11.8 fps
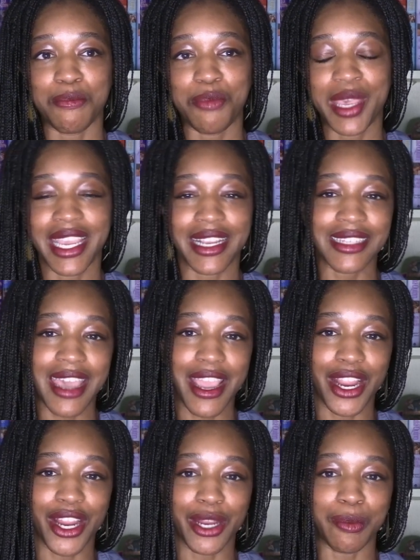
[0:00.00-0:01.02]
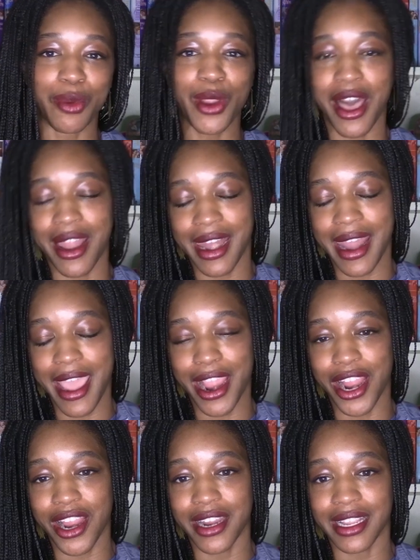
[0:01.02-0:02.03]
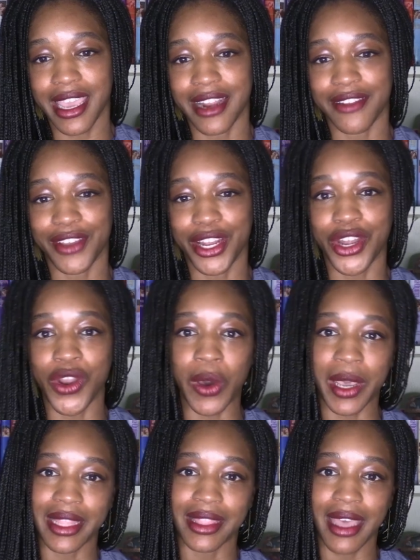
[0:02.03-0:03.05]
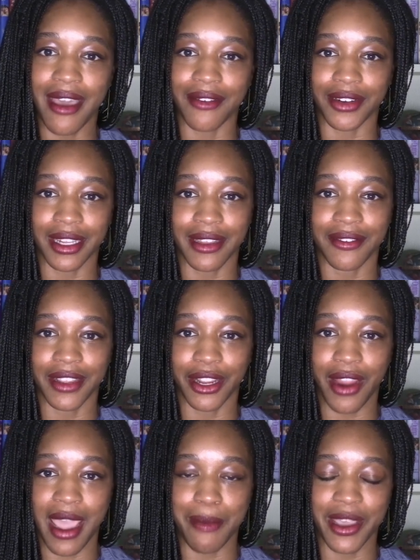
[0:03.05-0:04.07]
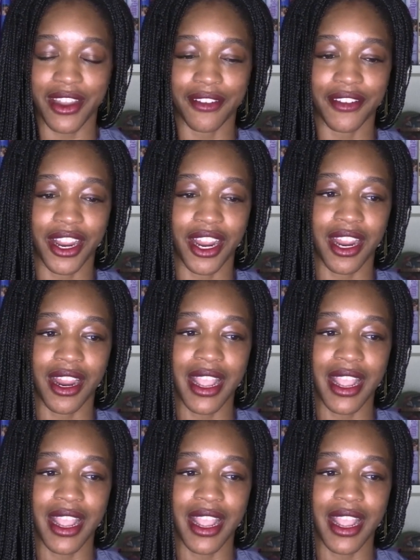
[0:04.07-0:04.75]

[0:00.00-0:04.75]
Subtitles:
picked at her and prodded at her and kind of annoyed the ever-living crap out of her.